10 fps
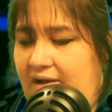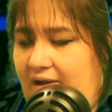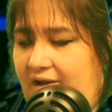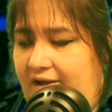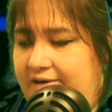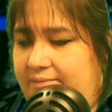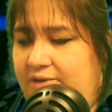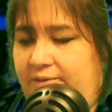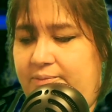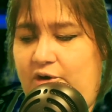on
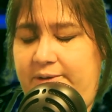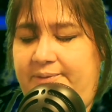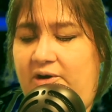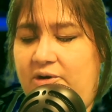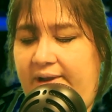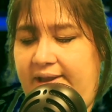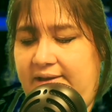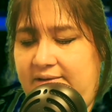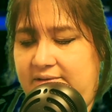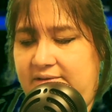Milton Proby
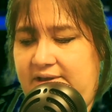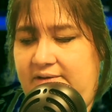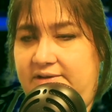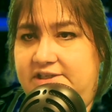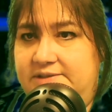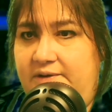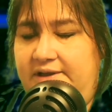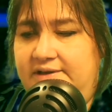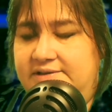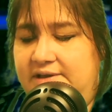Parkway here in the
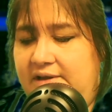Springs.